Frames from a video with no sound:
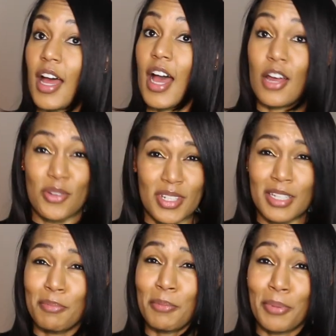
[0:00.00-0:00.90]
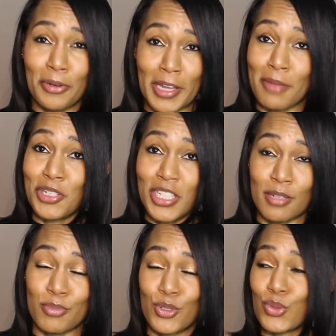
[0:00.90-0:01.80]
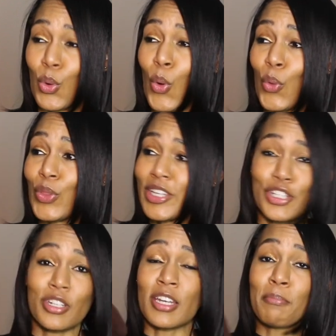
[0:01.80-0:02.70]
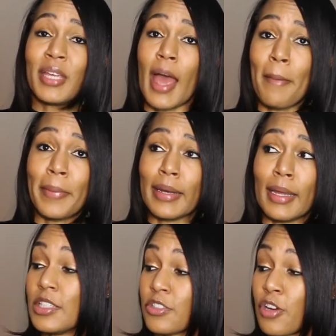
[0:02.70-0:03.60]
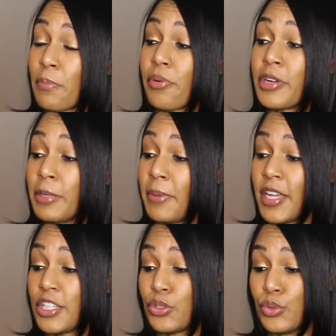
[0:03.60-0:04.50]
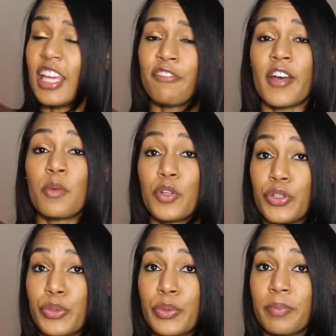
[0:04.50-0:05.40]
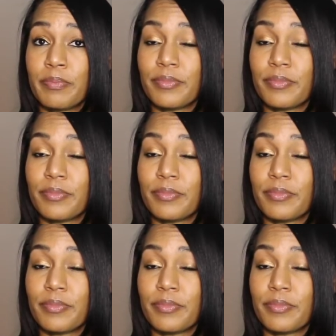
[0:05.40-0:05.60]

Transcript: I don't sleep in burlap sheets, so this shouldn't be happening. These are a pretty penny too. If I were you,